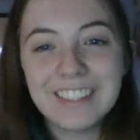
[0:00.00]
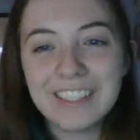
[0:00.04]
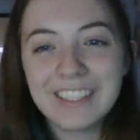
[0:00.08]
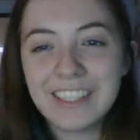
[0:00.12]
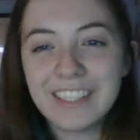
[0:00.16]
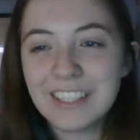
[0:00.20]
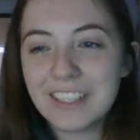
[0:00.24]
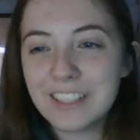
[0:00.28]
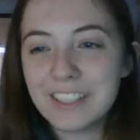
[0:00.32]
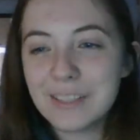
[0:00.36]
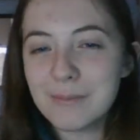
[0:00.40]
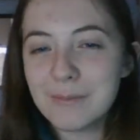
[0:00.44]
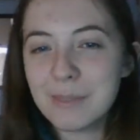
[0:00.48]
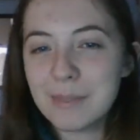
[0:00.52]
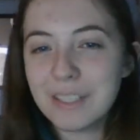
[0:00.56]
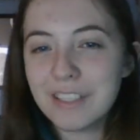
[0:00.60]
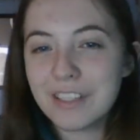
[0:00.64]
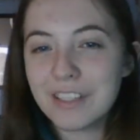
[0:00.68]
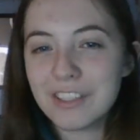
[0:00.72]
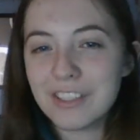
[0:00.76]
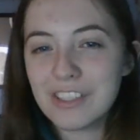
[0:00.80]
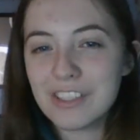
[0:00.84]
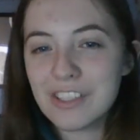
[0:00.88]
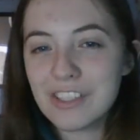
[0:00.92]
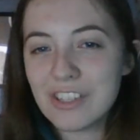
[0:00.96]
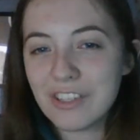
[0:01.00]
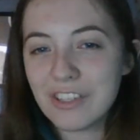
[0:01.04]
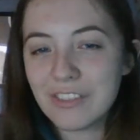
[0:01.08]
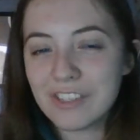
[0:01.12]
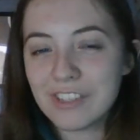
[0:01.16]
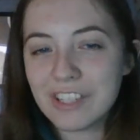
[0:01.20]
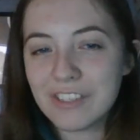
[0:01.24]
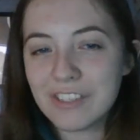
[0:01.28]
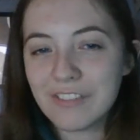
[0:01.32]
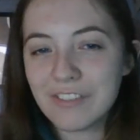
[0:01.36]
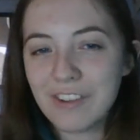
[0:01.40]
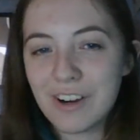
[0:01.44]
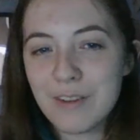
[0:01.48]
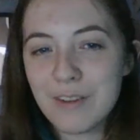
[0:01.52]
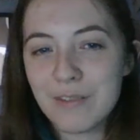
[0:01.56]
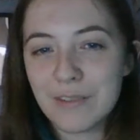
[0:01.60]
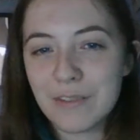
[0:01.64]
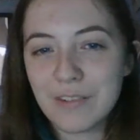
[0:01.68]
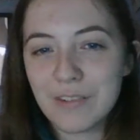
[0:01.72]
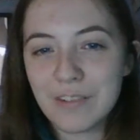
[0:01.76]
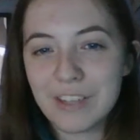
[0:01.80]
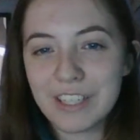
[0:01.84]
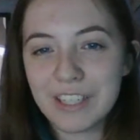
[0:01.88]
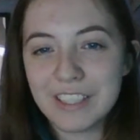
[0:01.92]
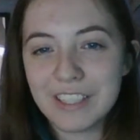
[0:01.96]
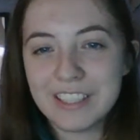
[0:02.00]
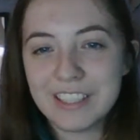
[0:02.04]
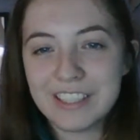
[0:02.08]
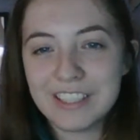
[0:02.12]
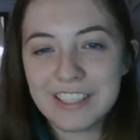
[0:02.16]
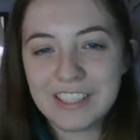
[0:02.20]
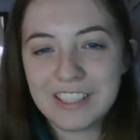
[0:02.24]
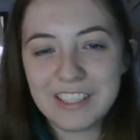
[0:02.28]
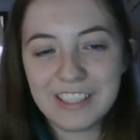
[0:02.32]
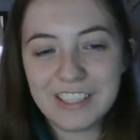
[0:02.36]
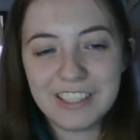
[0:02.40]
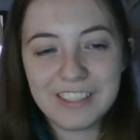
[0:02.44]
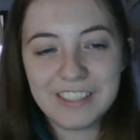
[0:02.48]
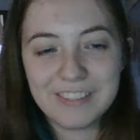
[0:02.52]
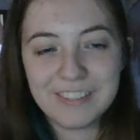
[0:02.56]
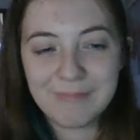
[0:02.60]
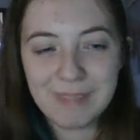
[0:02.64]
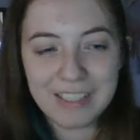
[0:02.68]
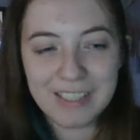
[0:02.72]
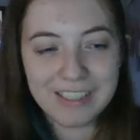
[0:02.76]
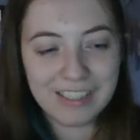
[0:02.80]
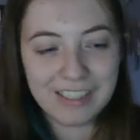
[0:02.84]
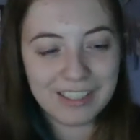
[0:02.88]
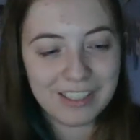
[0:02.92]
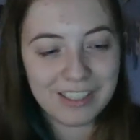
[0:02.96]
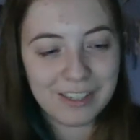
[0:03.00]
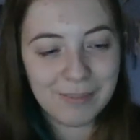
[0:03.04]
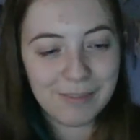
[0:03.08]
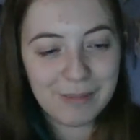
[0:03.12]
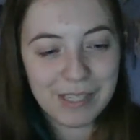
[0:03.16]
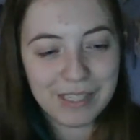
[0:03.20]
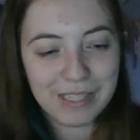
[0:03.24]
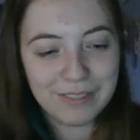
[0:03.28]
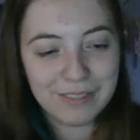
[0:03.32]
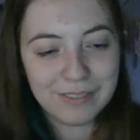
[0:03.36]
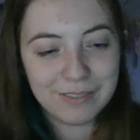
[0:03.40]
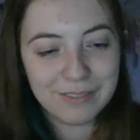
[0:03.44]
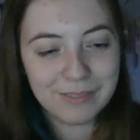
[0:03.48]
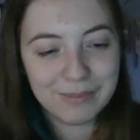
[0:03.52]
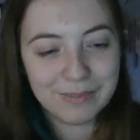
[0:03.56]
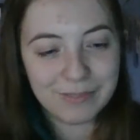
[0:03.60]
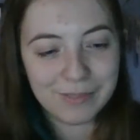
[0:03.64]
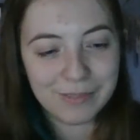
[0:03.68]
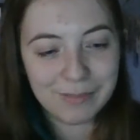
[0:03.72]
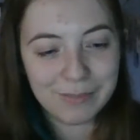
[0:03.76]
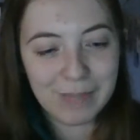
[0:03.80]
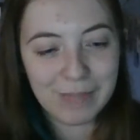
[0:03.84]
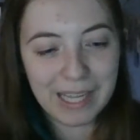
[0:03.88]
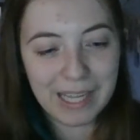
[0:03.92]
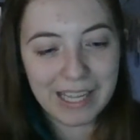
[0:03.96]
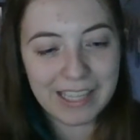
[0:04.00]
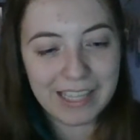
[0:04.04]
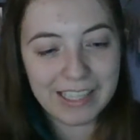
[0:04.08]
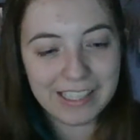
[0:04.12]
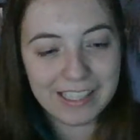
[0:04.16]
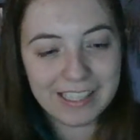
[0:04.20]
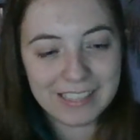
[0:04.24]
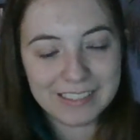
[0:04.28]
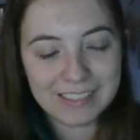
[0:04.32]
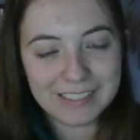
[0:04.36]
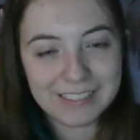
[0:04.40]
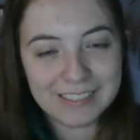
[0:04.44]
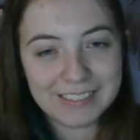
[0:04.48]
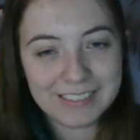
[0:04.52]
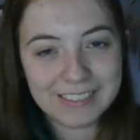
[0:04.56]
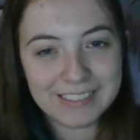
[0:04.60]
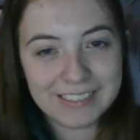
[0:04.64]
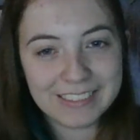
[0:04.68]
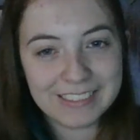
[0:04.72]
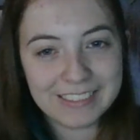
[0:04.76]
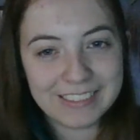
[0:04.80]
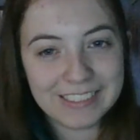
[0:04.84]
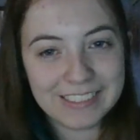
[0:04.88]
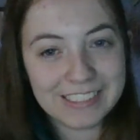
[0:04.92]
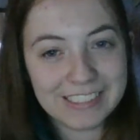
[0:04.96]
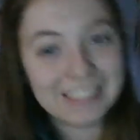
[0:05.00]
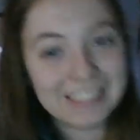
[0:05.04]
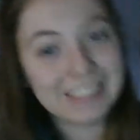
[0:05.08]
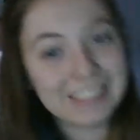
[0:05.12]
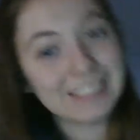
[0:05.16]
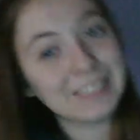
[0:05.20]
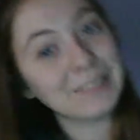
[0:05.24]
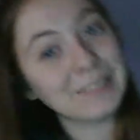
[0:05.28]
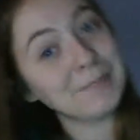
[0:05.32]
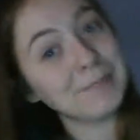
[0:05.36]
It could have been like a joking rivalry, and then she'd made that comment with Blake, and it's like,